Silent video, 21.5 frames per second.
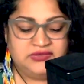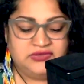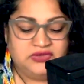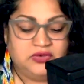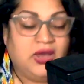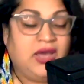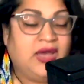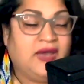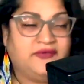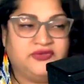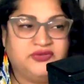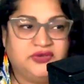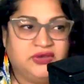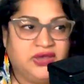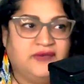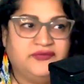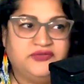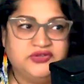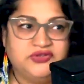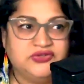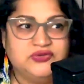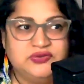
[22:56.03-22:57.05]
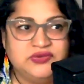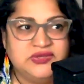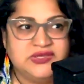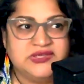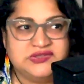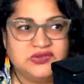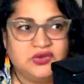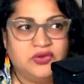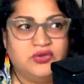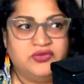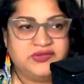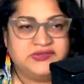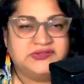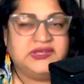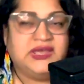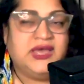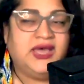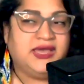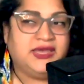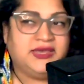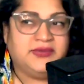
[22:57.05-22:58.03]
you have to do this all the
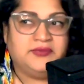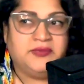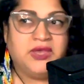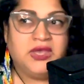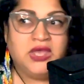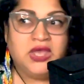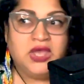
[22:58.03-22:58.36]
time,